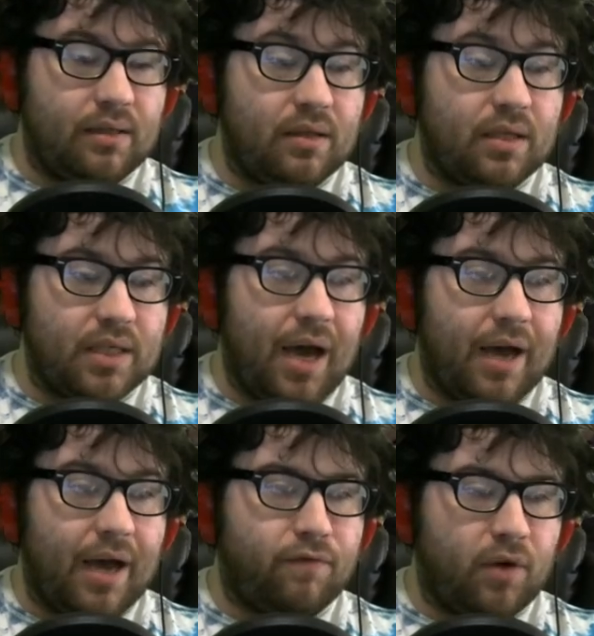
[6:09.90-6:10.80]

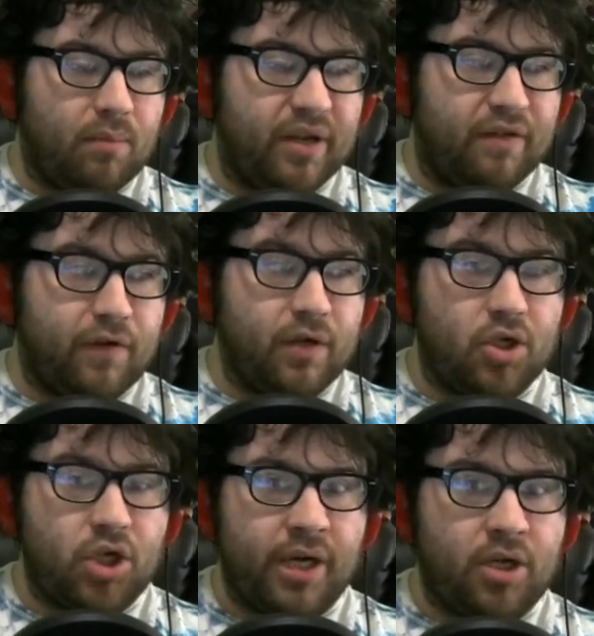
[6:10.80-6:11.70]
dot from Infernal
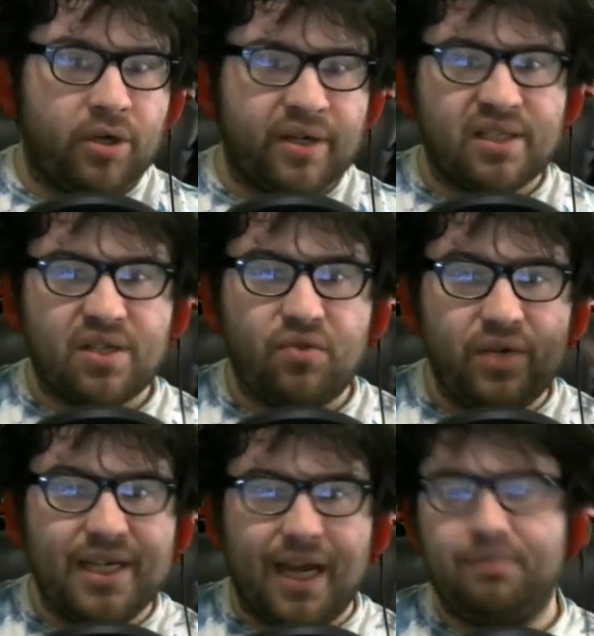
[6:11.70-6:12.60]
Shade triggers
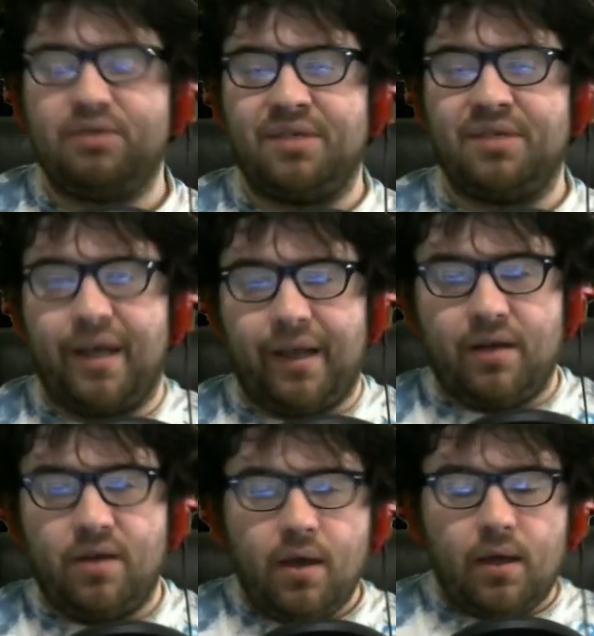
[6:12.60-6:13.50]
3 times per second.